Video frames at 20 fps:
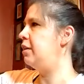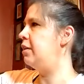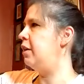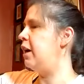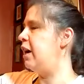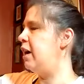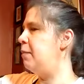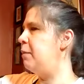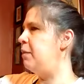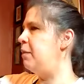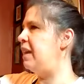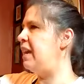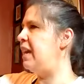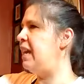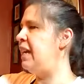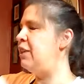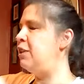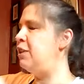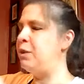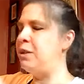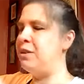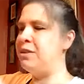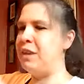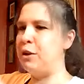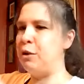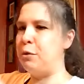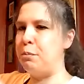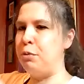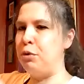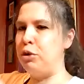Good. But the key to it is
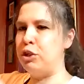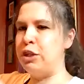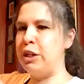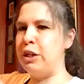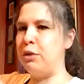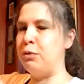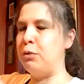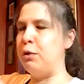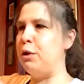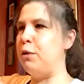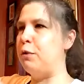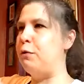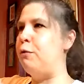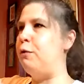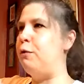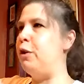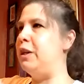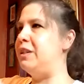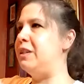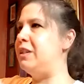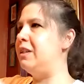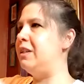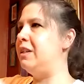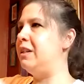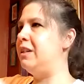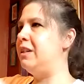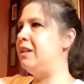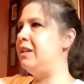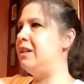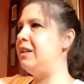that you're pushing through your foot.
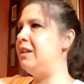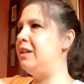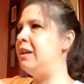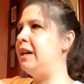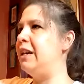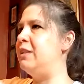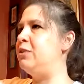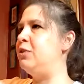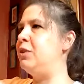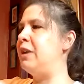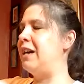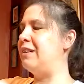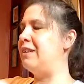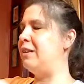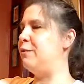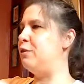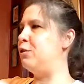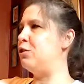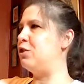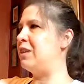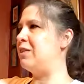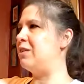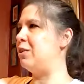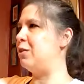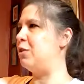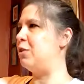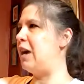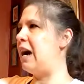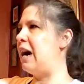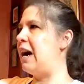Nice, you guys. Lift your chest a
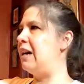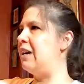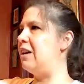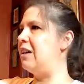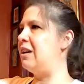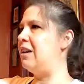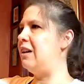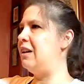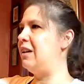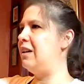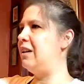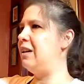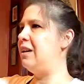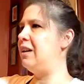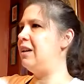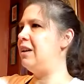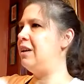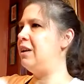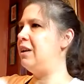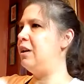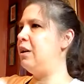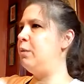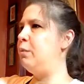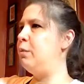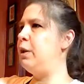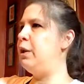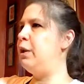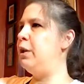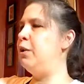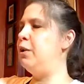little higher.
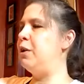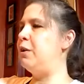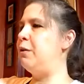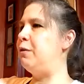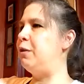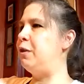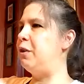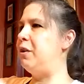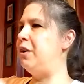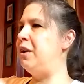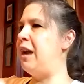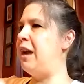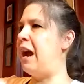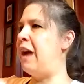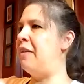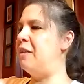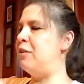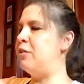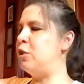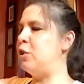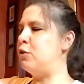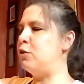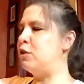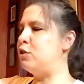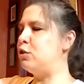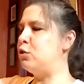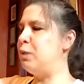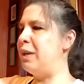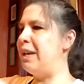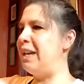Beautiful. And then start to
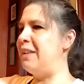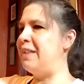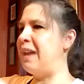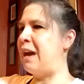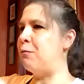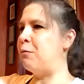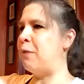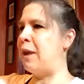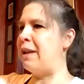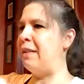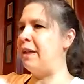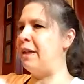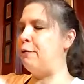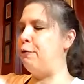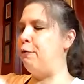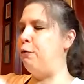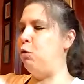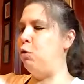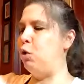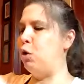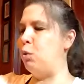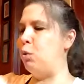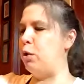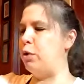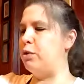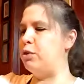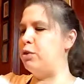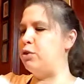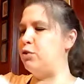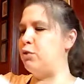swing that right leg
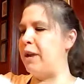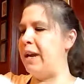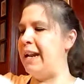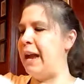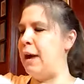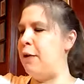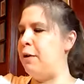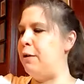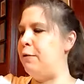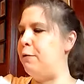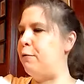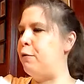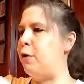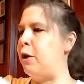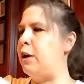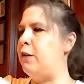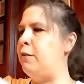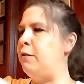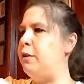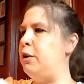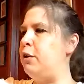forward straight out in front of